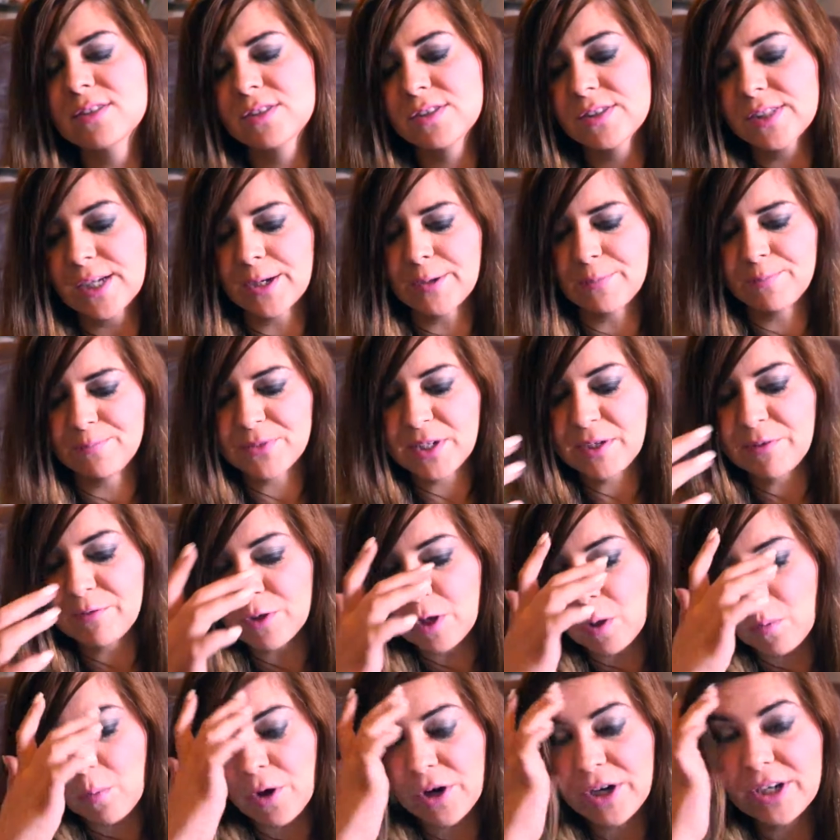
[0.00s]
So even
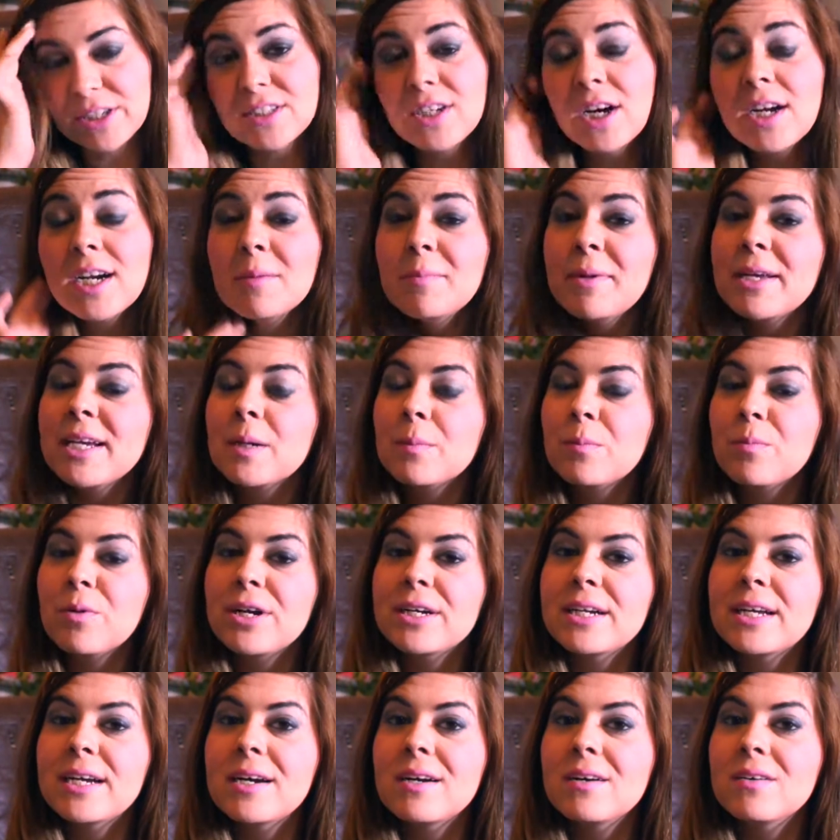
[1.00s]
though I'm wearing a ton of makeup
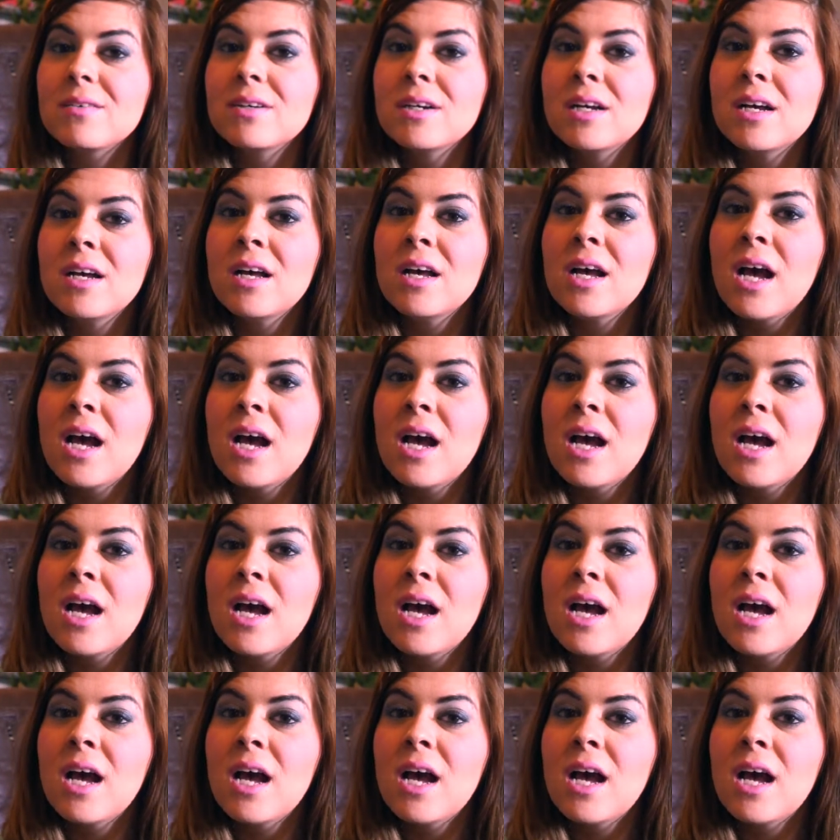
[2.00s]
right now,